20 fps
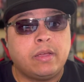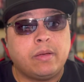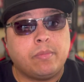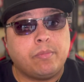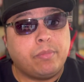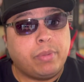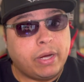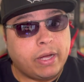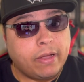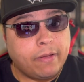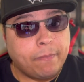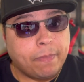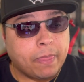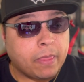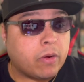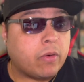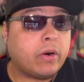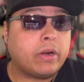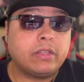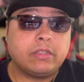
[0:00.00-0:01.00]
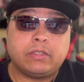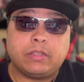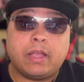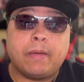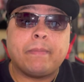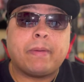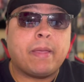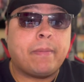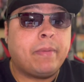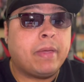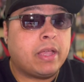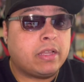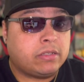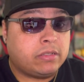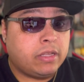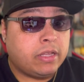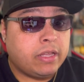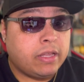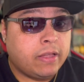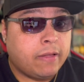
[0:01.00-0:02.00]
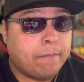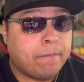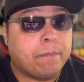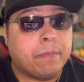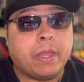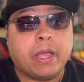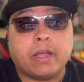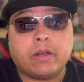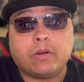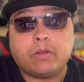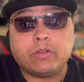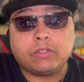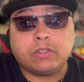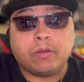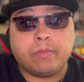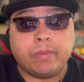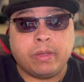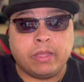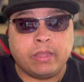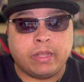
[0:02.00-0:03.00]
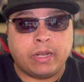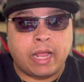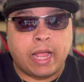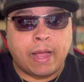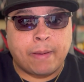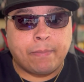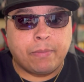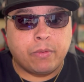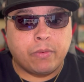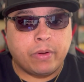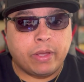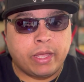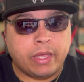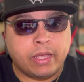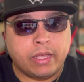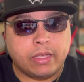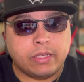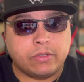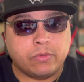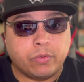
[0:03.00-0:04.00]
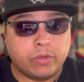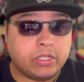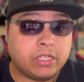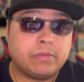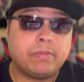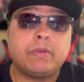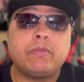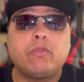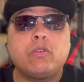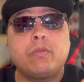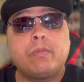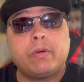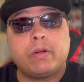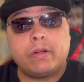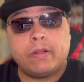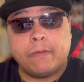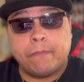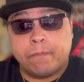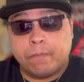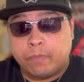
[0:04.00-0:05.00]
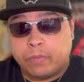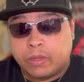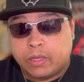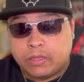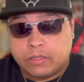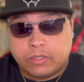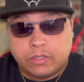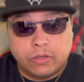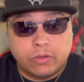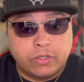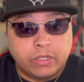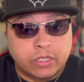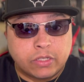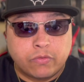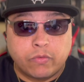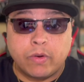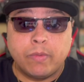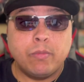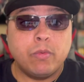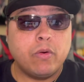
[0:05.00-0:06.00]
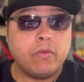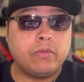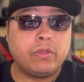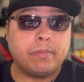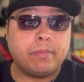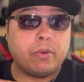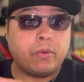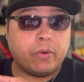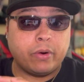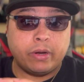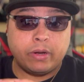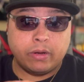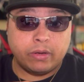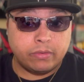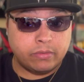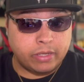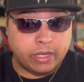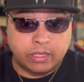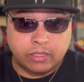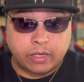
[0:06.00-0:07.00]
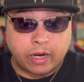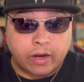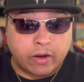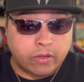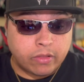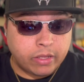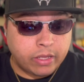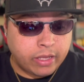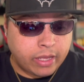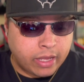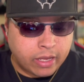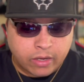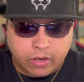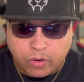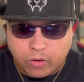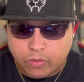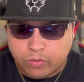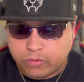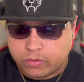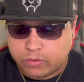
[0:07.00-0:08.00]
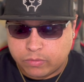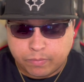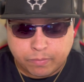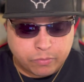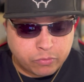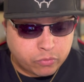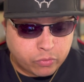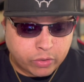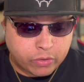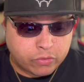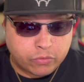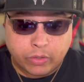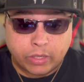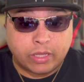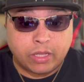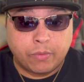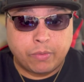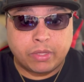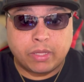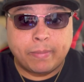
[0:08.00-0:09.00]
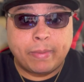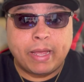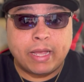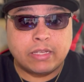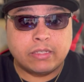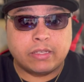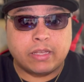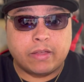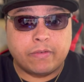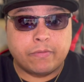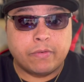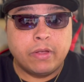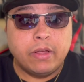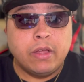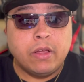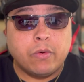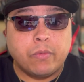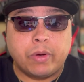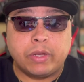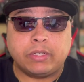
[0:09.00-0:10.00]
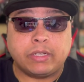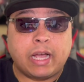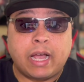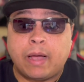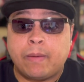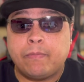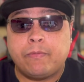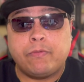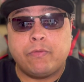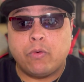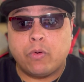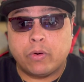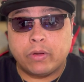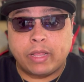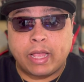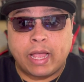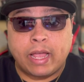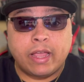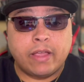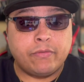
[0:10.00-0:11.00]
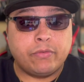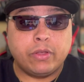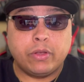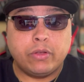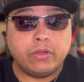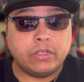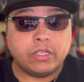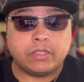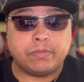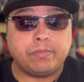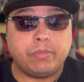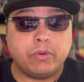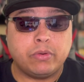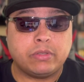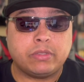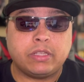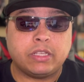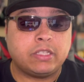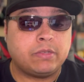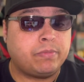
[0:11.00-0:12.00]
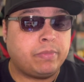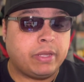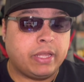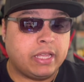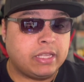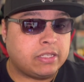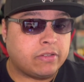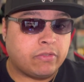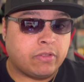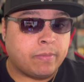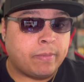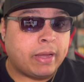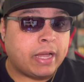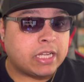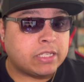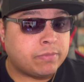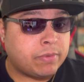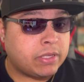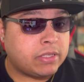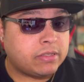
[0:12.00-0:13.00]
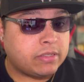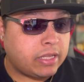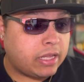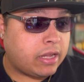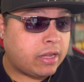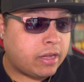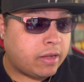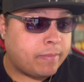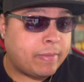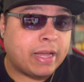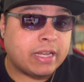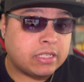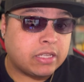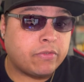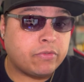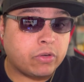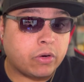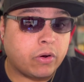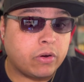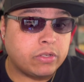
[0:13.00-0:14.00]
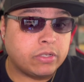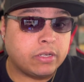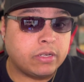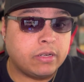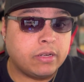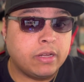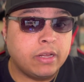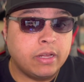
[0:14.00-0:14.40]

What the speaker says: But according to MKBHD, that could also mean that Apple is, which has been rumored, to just remove the port entirely and go strictly with the MagSafe, which I'm for that. If you can just boost the speeds of the MagSafe charging,